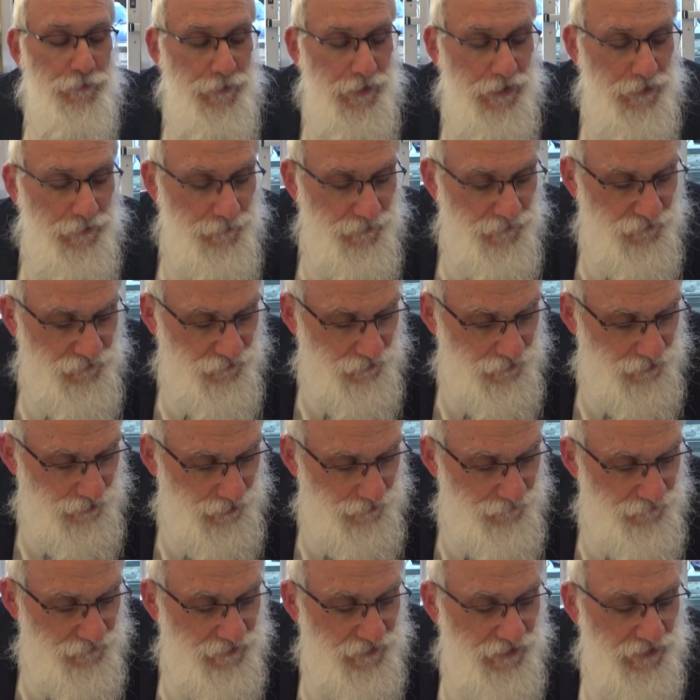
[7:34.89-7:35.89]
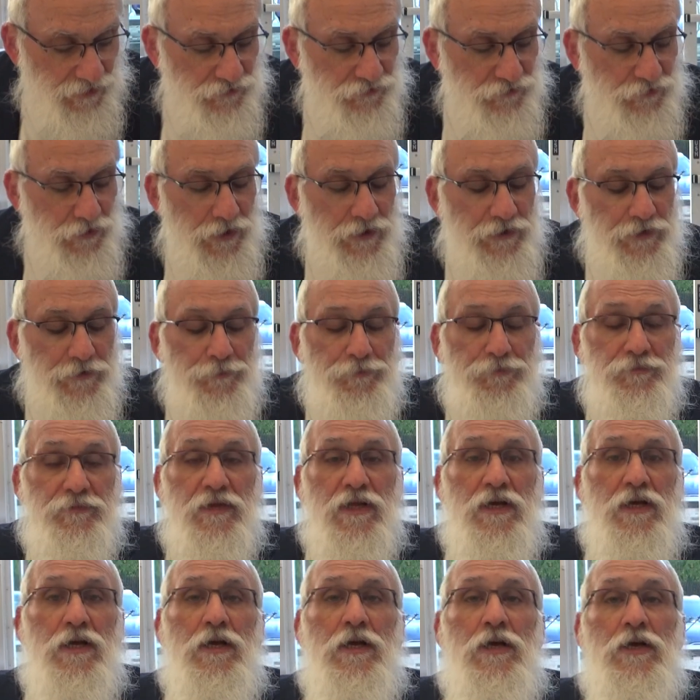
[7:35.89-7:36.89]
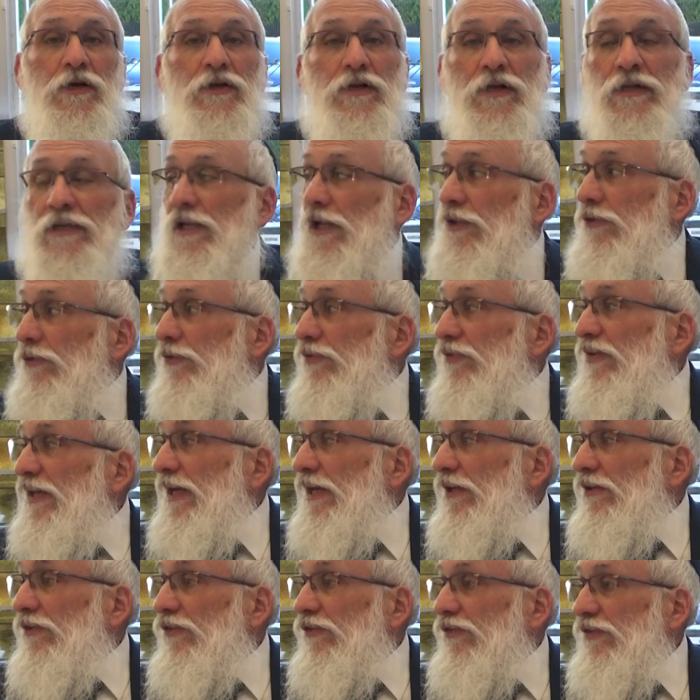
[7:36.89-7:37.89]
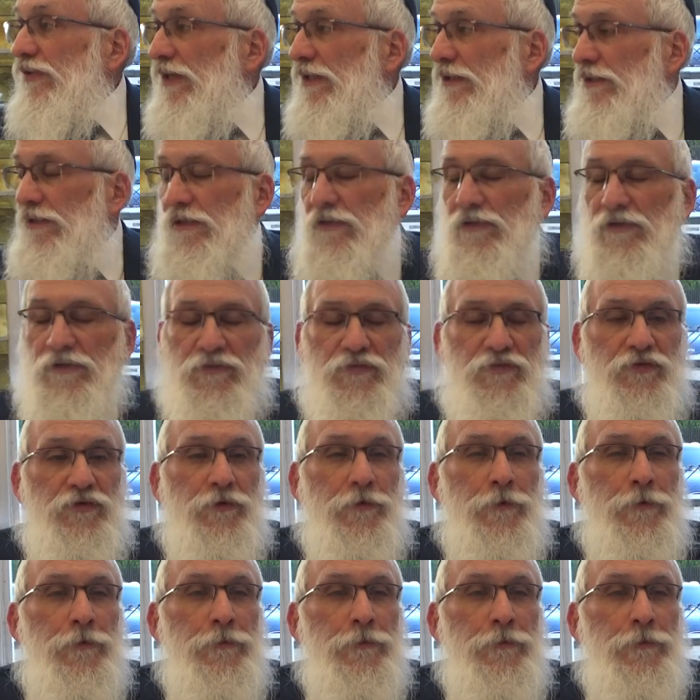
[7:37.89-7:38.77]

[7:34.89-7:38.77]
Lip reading: Shabayin Masayin V'tachtayinim. In other words, they understand like this.